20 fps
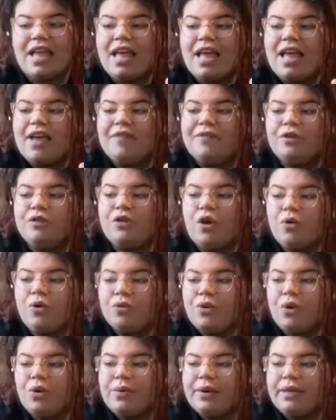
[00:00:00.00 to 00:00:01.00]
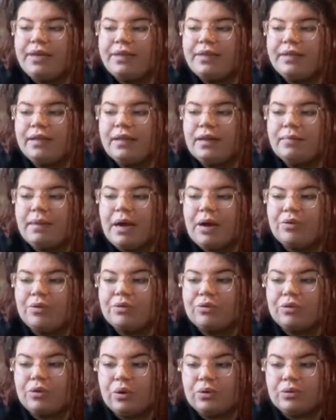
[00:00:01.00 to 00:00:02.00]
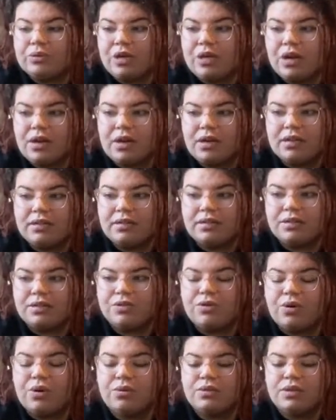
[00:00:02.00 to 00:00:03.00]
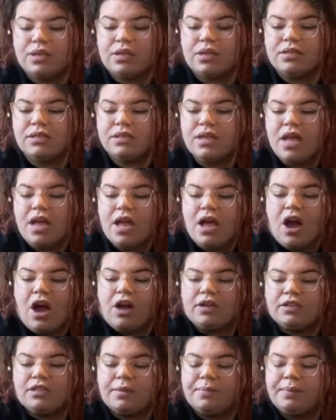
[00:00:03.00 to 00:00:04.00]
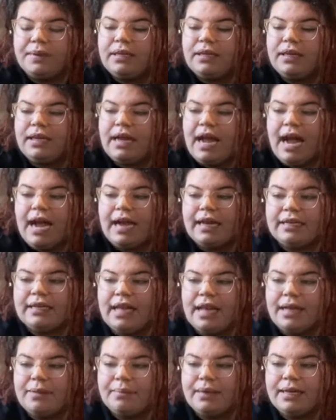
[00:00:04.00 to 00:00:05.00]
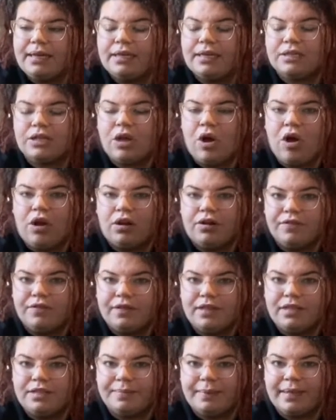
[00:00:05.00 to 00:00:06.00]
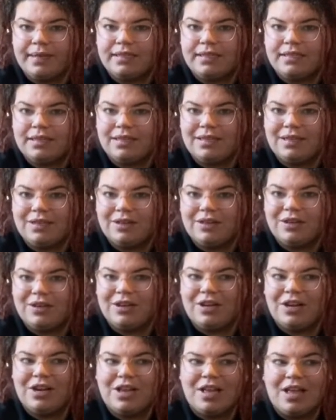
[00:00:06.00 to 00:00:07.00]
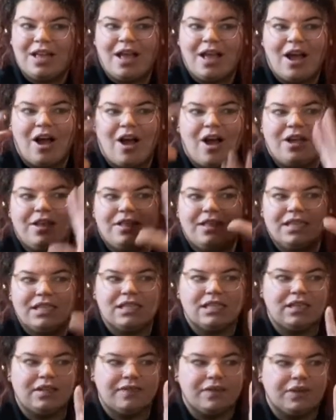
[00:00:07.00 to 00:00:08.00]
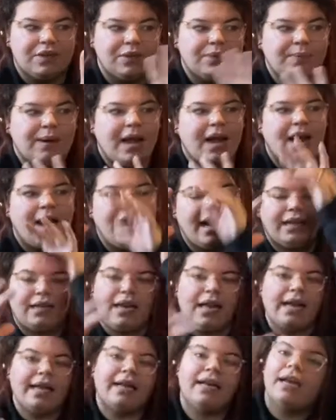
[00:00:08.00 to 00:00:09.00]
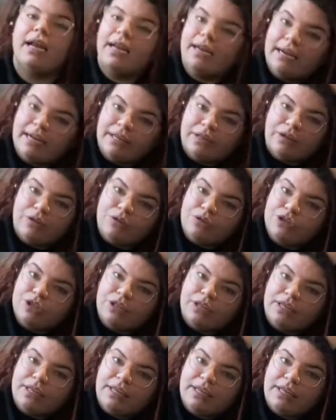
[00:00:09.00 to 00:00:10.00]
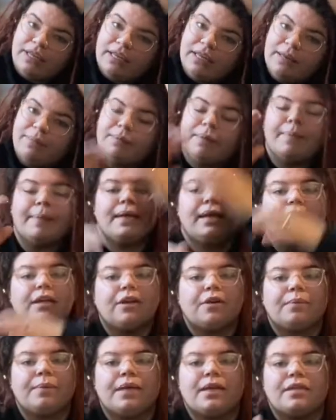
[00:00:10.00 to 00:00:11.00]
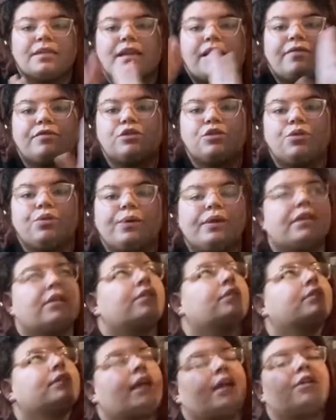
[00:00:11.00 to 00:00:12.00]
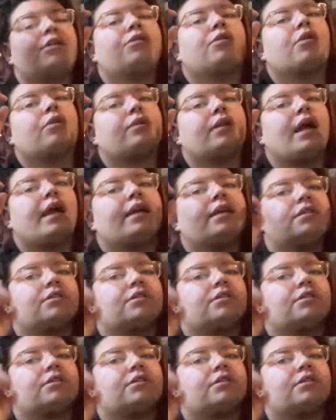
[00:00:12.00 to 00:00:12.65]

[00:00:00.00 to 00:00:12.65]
If you don't know anything about crotons are typically highlight plants. All of these plants in here in this living room are highlight, and I usually keep them in here because I have 2 windows and a grow light.